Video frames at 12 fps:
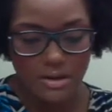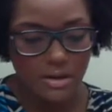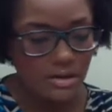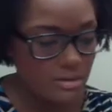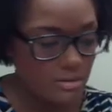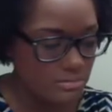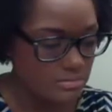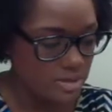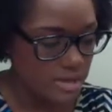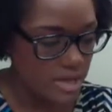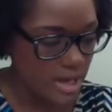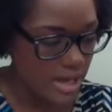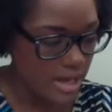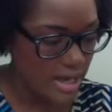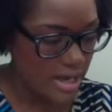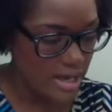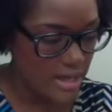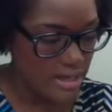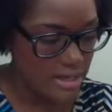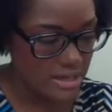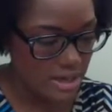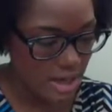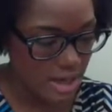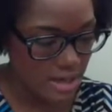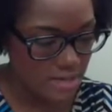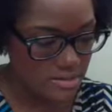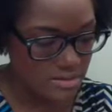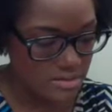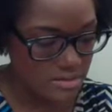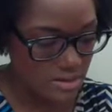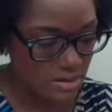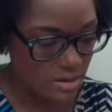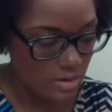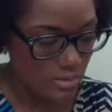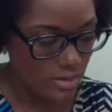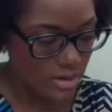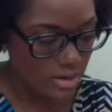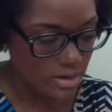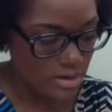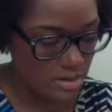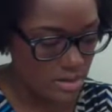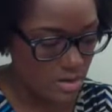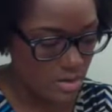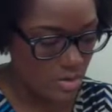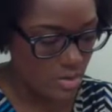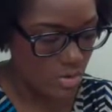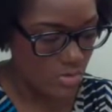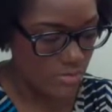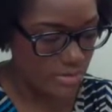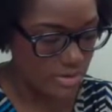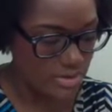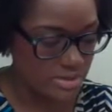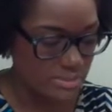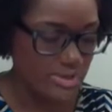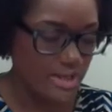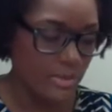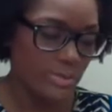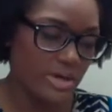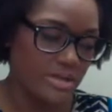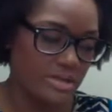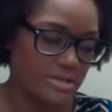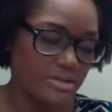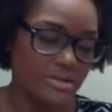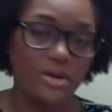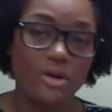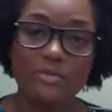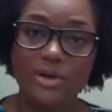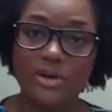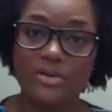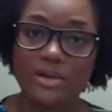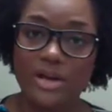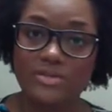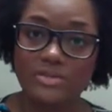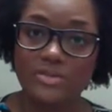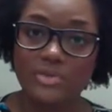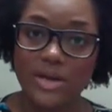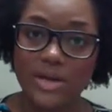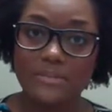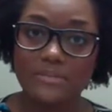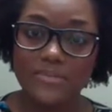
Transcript: Okay, next we are going to go over some key reasons for international trade.